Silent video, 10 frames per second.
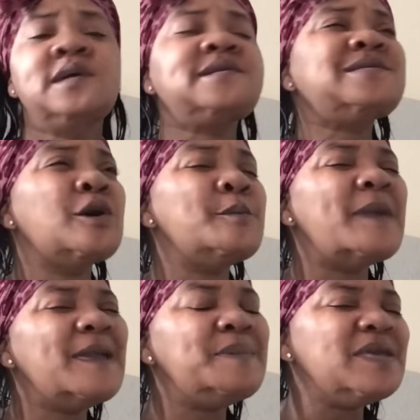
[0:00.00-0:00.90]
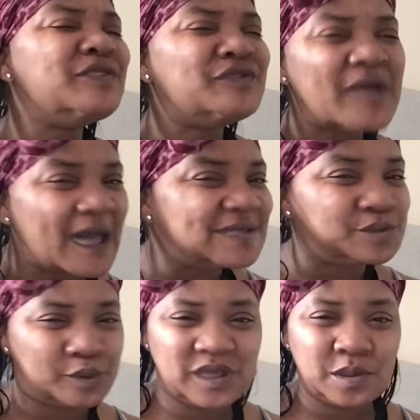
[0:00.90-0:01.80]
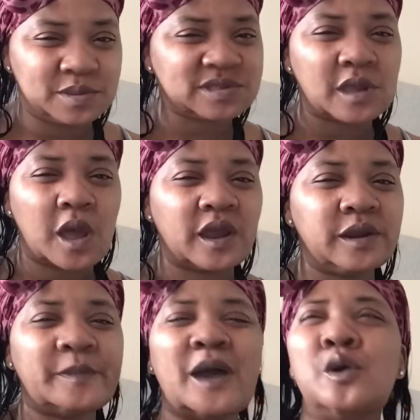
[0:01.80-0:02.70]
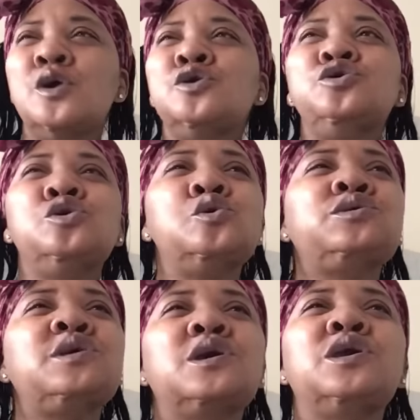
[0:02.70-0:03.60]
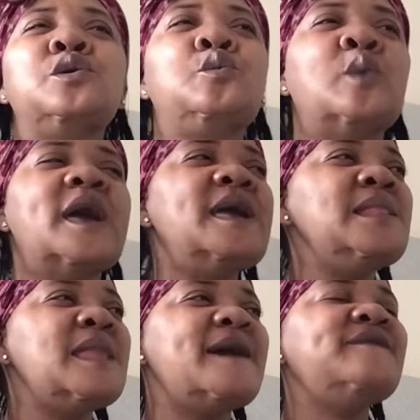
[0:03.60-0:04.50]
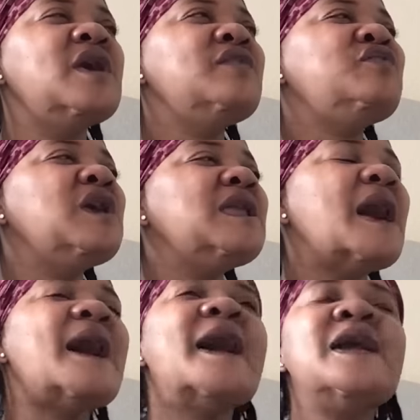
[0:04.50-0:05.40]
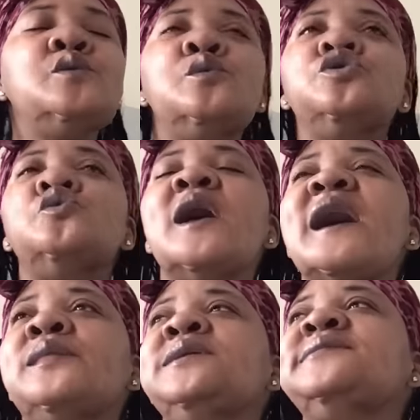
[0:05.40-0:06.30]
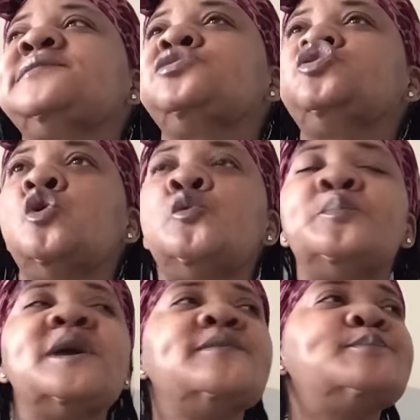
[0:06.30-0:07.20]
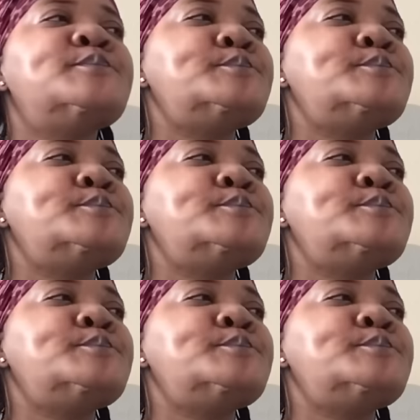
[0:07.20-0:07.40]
So maybe that's what he was talking about. You took it way left. Then I hate when you have these stupid,